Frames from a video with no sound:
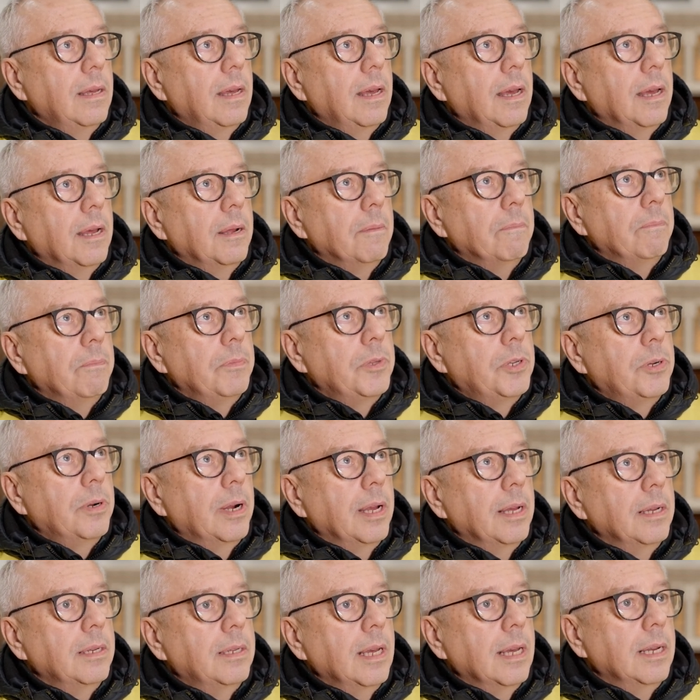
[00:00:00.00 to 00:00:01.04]
um,
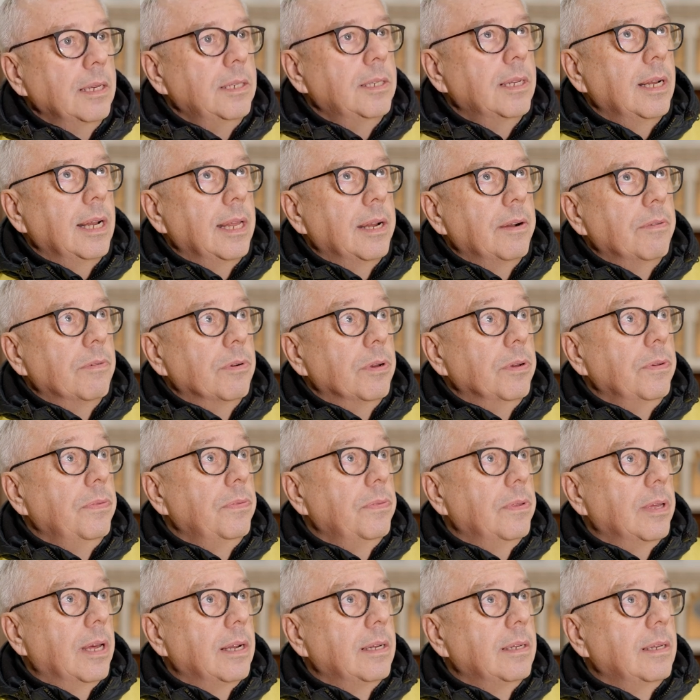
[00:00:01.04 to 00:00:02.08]
trying to insulate a roof
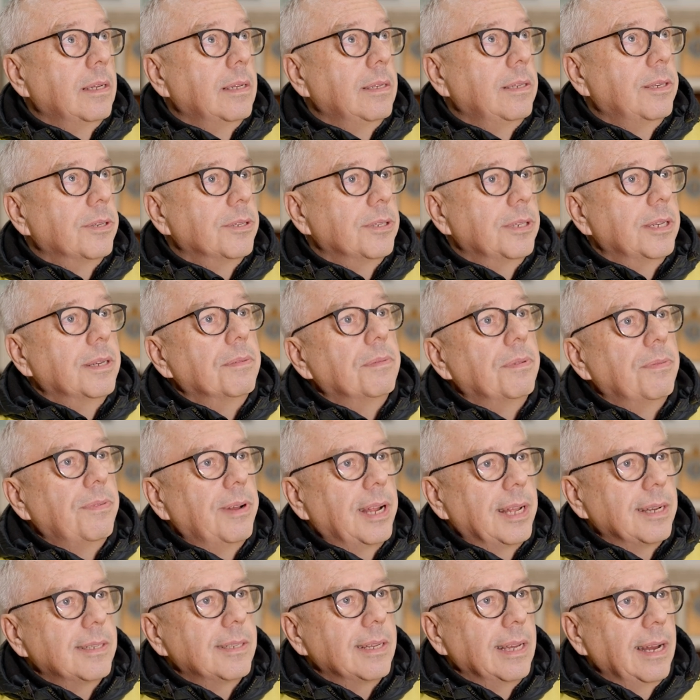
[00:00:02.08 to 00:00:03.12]
that doesn't have a
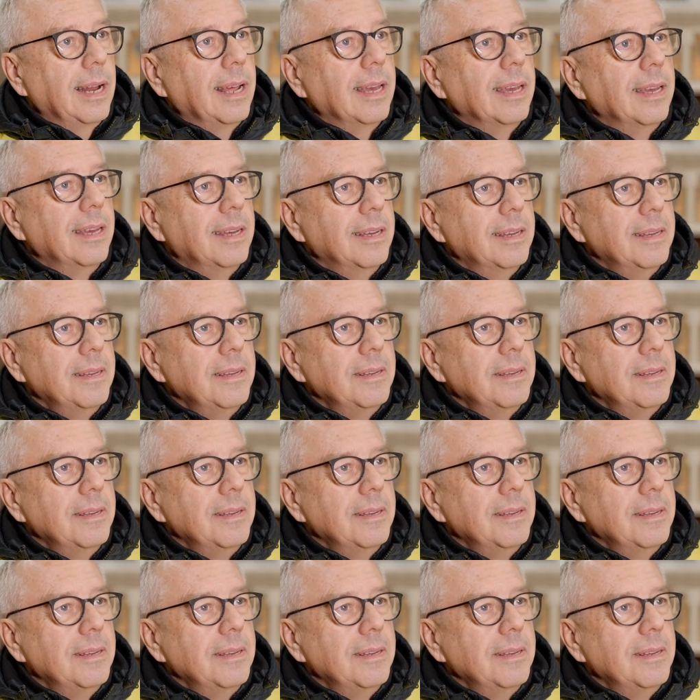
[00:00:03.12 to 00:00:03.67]
flat ceiling.